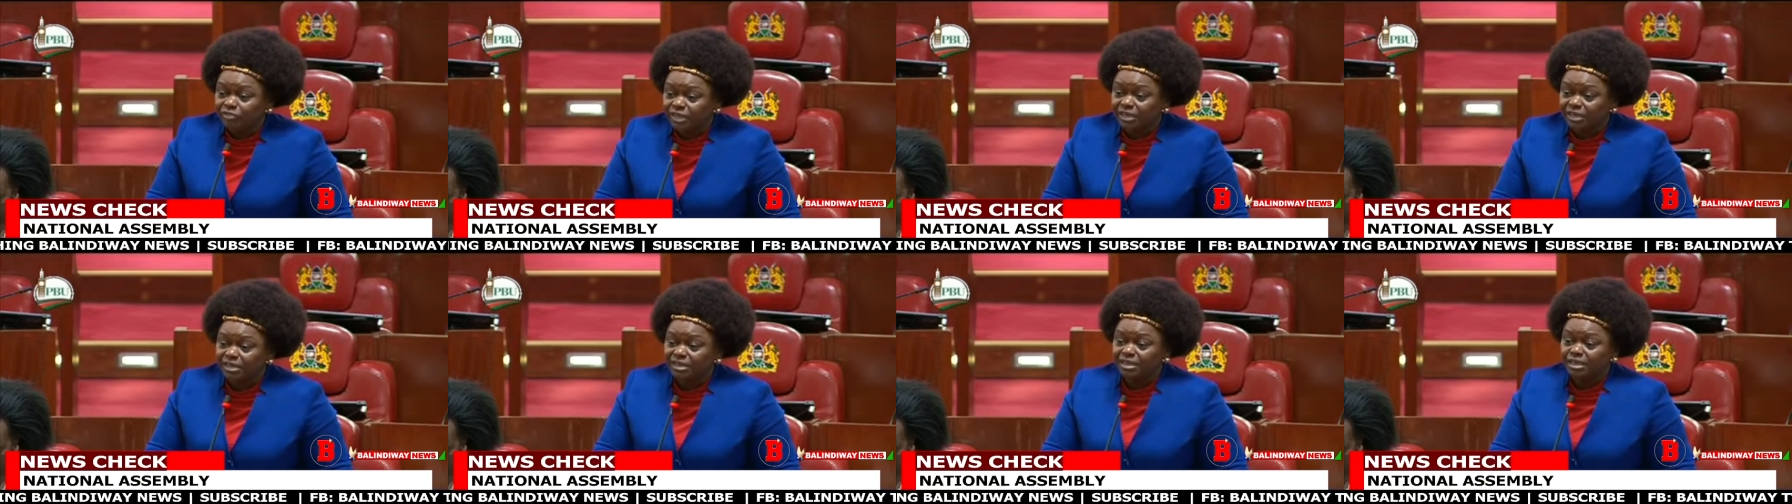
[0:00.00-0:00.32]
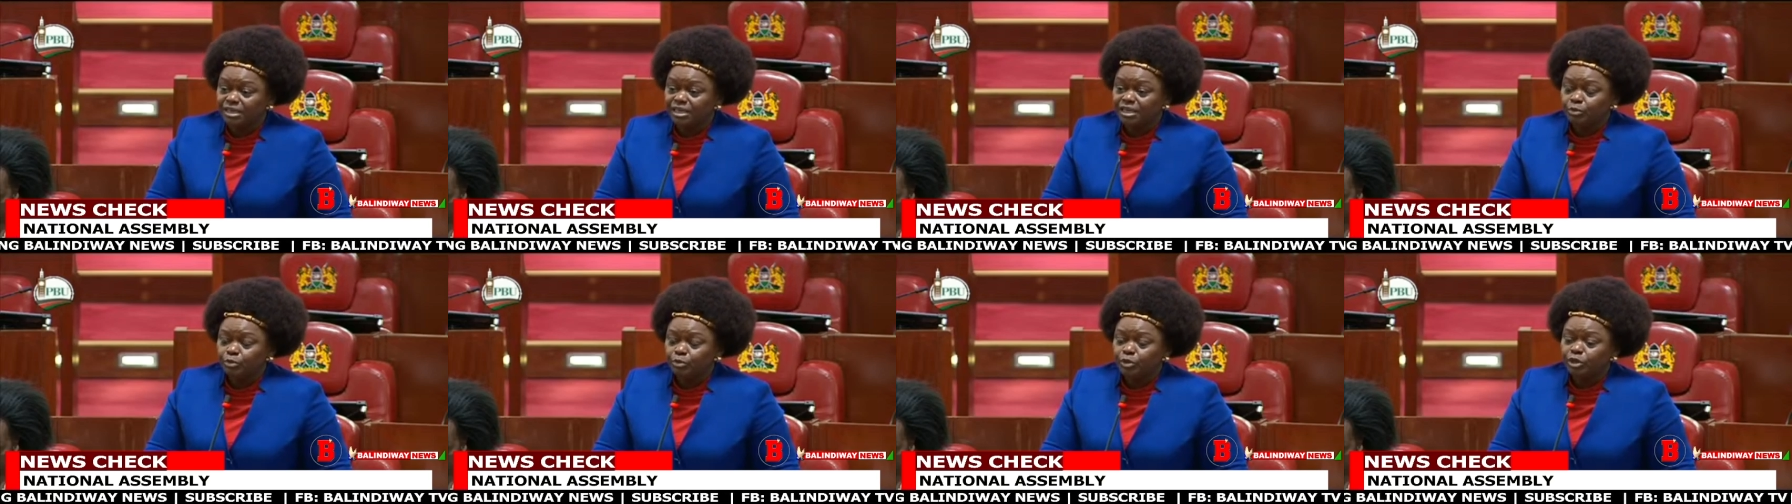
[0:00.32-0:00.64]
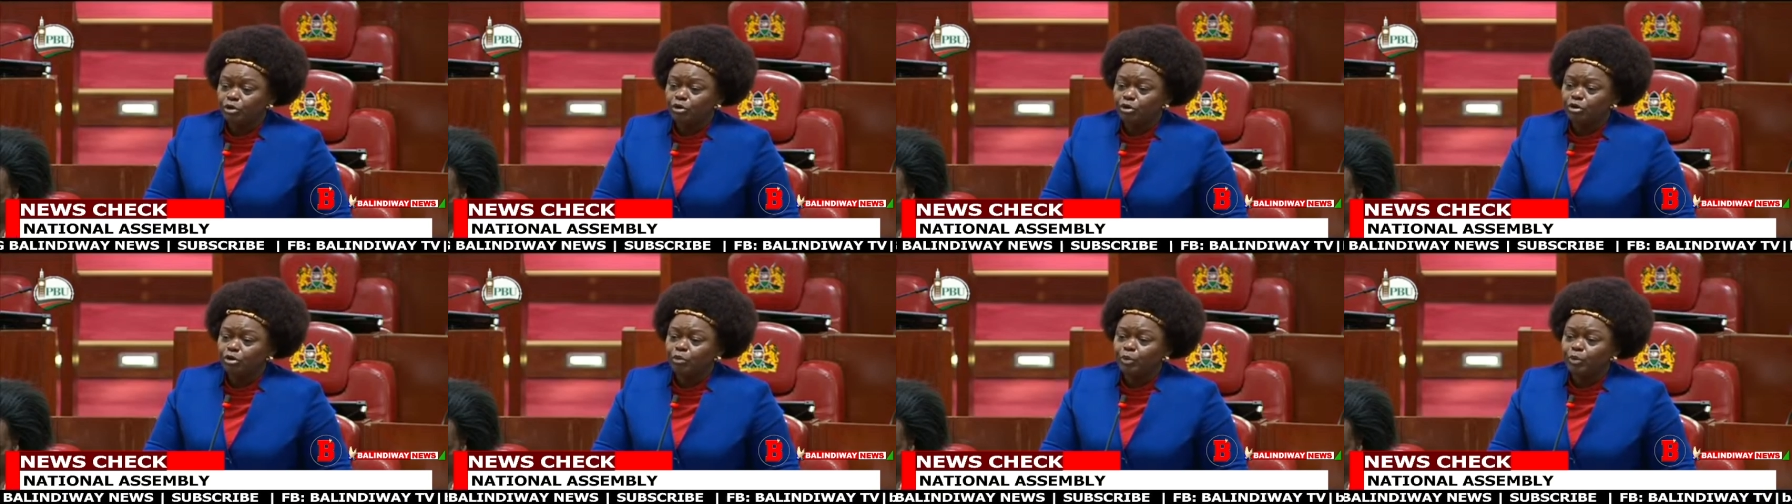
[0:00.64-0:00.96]
COVID.
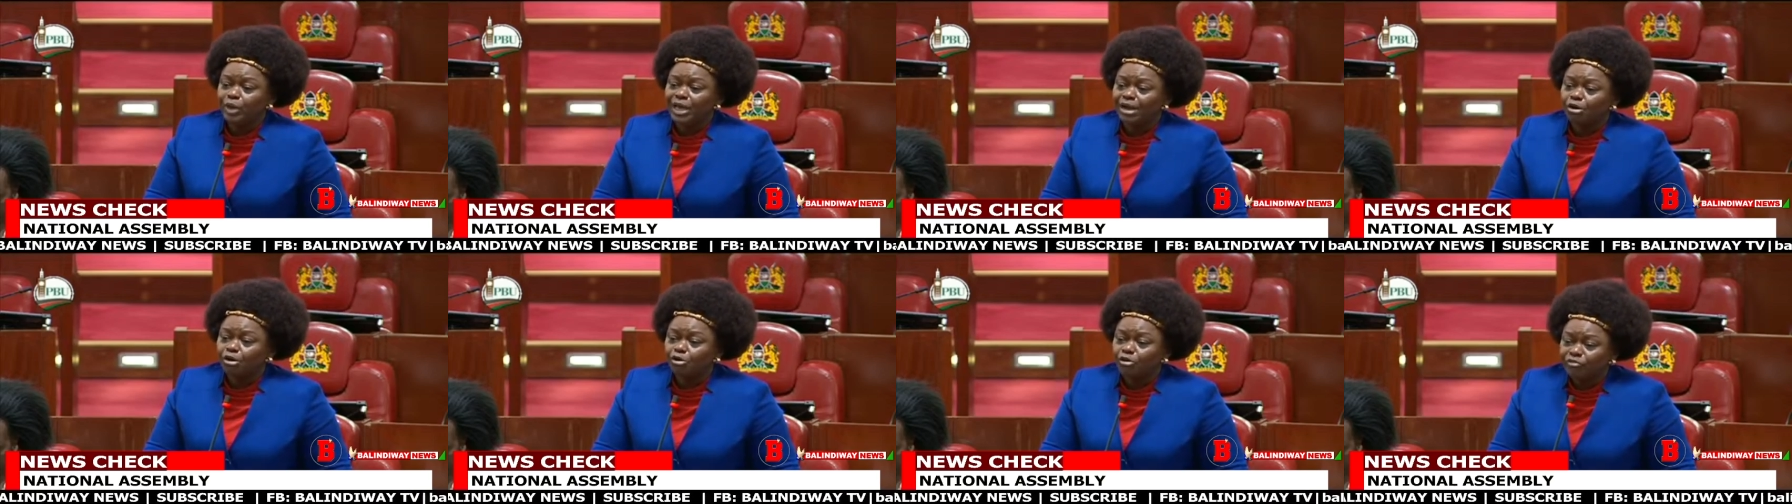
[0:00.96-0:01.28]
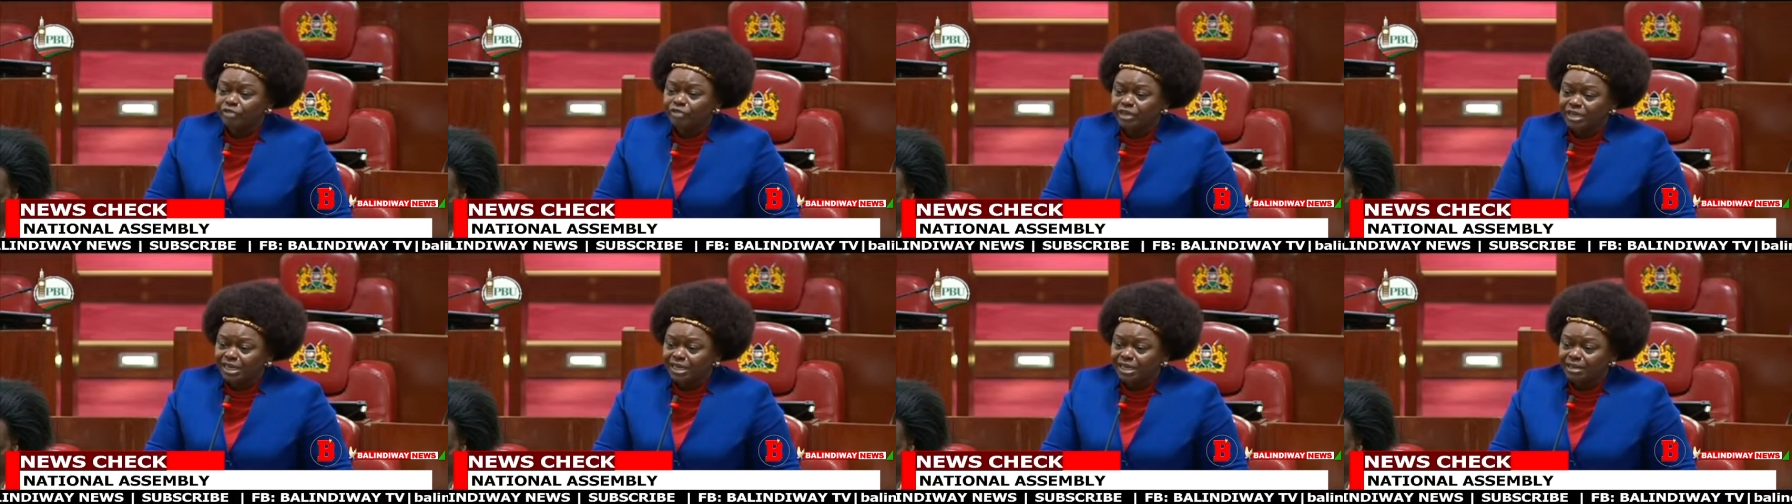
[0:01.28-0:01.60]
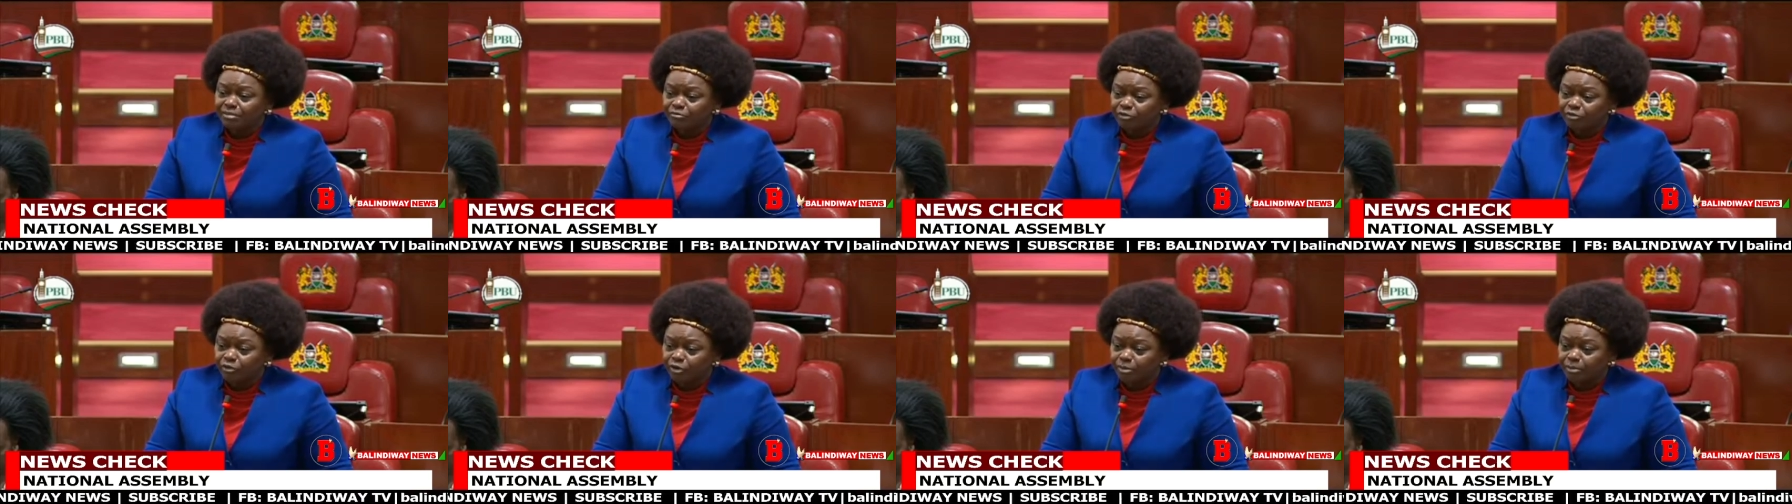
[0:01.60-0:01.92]
We don't know where COVID
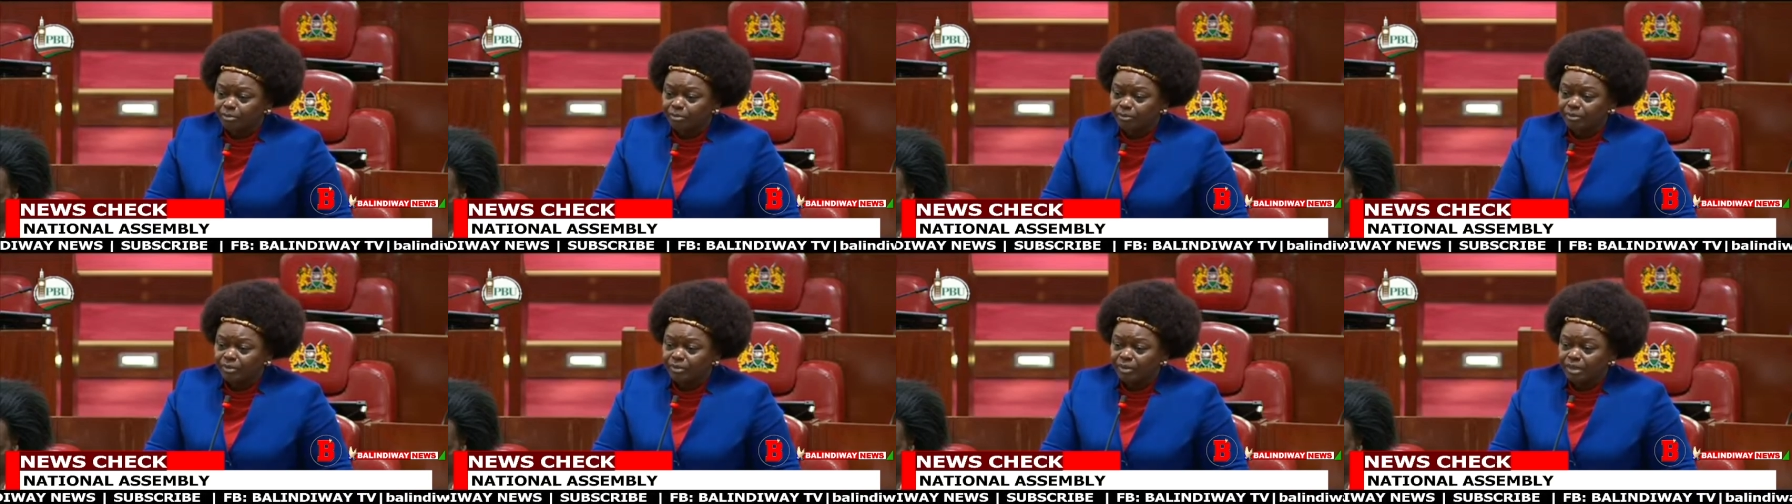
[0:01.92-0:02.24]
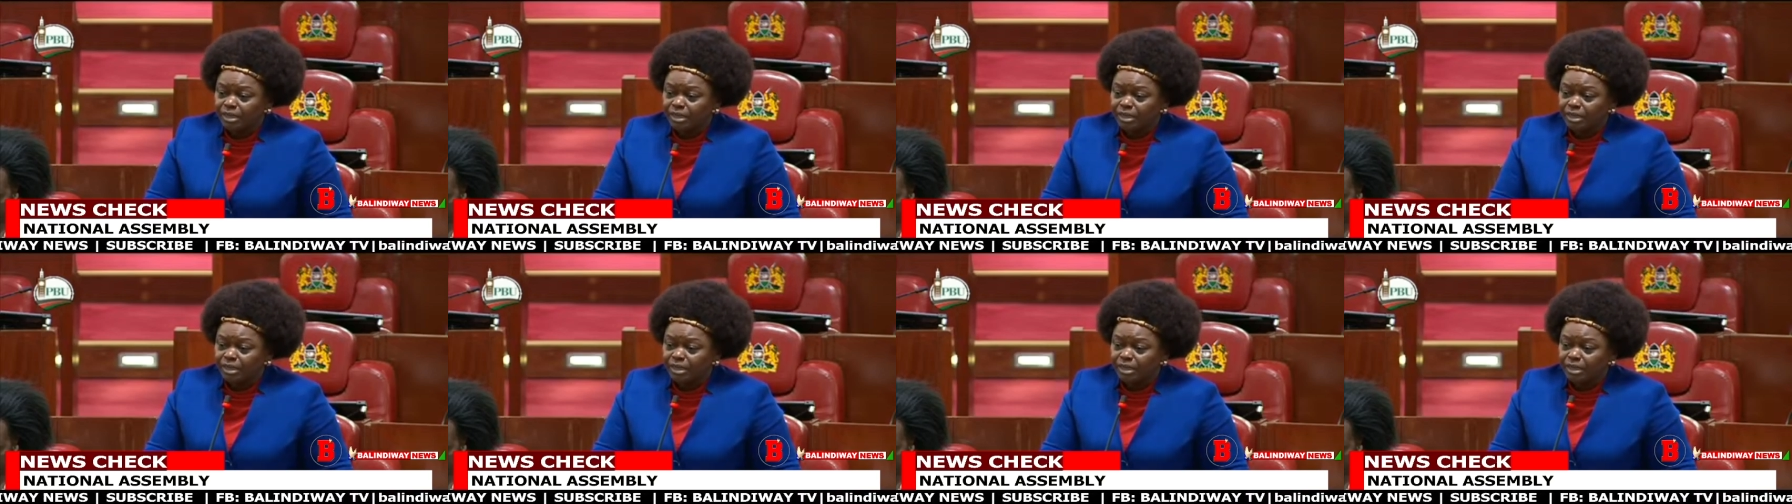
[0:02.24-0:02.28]
came from.